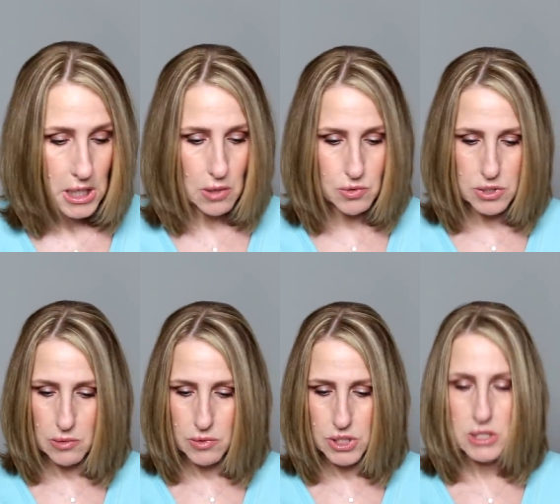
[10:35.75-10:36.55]
I wish
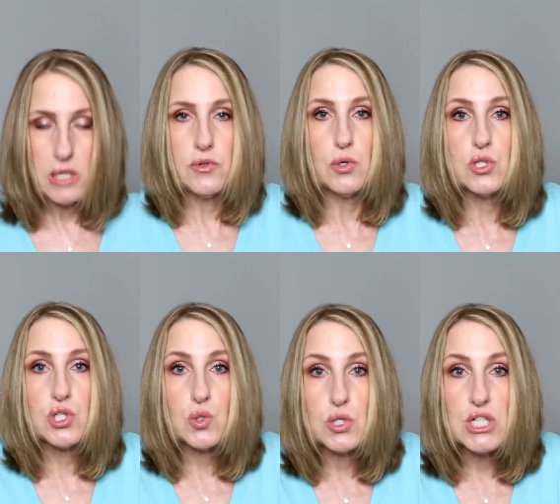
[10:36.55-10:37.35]
they would just give you a
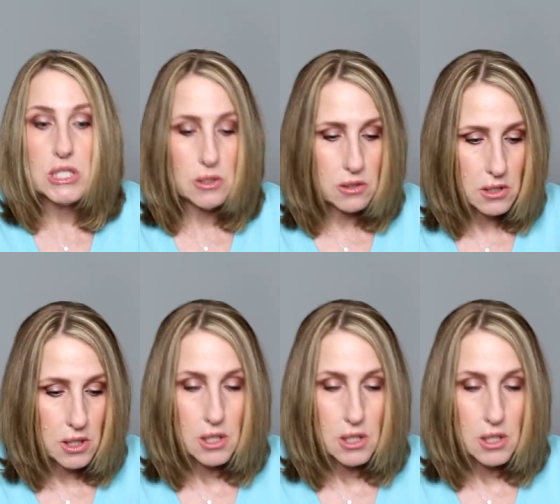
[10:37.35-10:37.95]
squishy